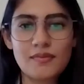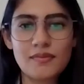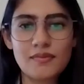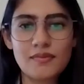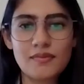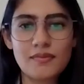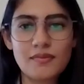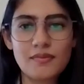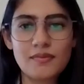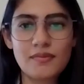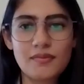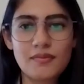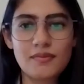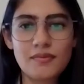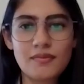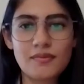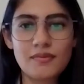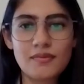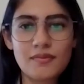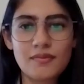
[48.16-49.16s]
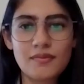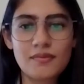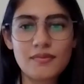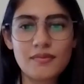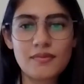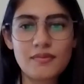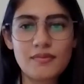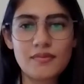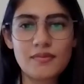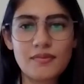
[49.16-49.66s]

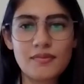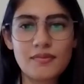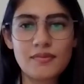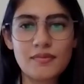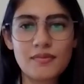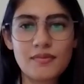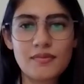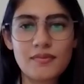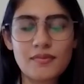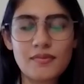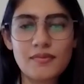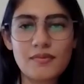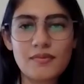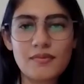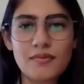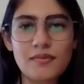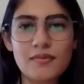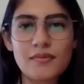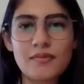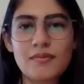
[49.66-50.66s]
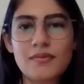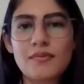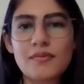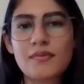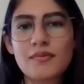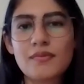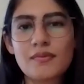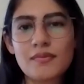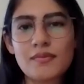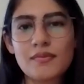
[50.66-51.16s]

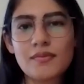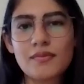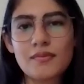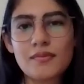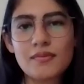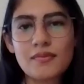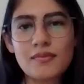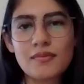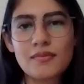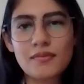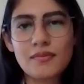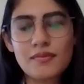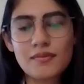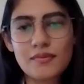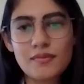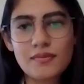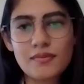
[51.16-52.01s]
The person shown says nothing.